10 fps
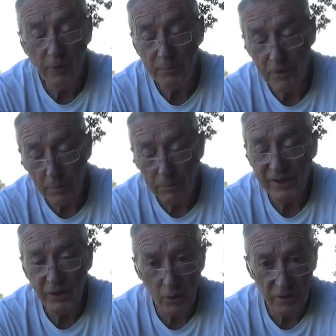you've
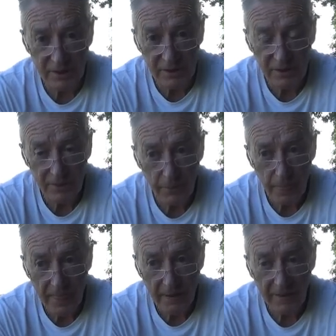probably noticed
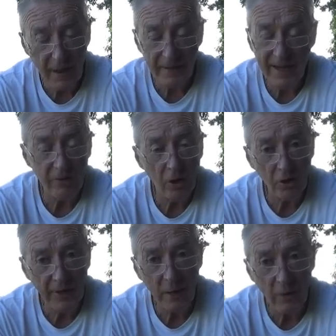that there
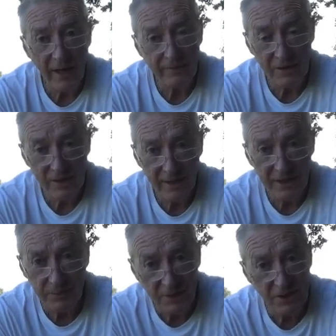are now
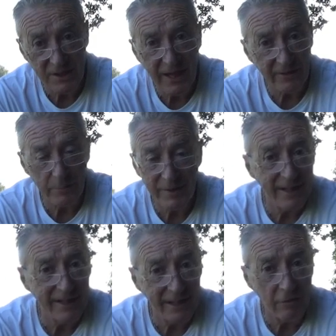advertisements at the
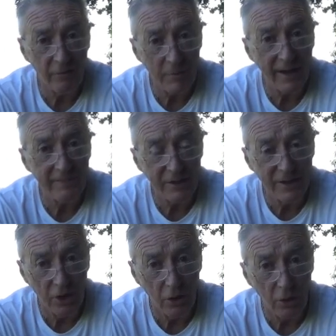beginning of my
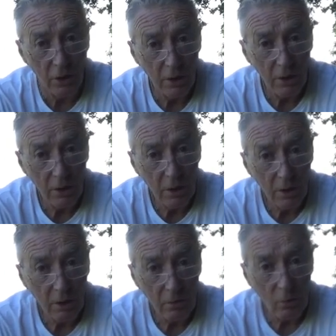video.
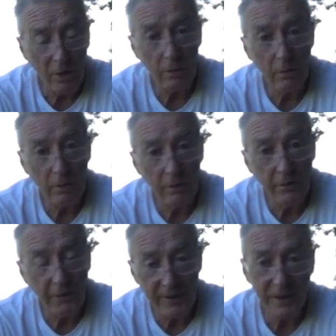Well,
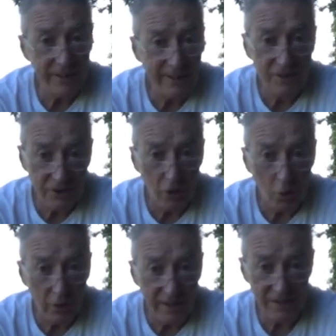the thing you need to
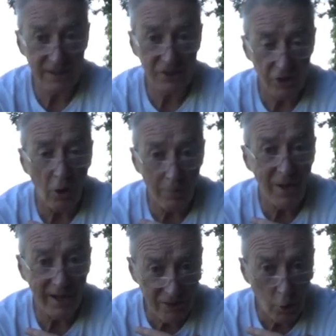know is it's not
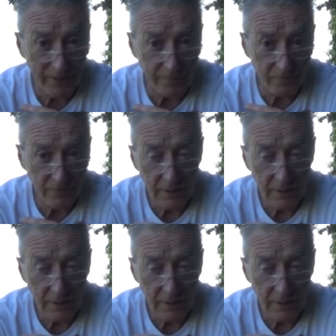my doing.